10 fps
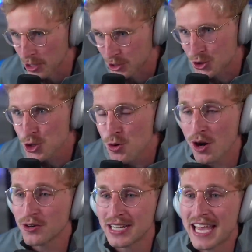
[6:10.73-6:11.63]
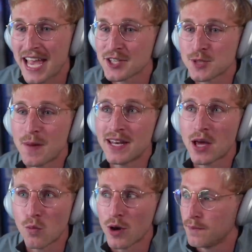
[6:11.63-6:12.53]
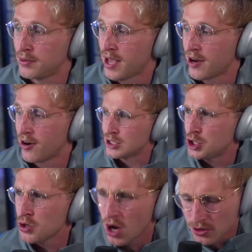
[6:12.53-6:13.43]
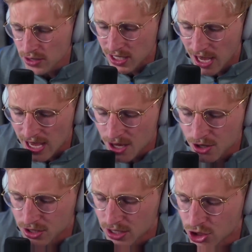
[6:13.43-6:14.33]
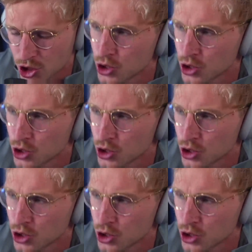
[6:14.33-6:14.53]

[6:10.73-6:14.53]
get 200k to spend on one player. And 200k could get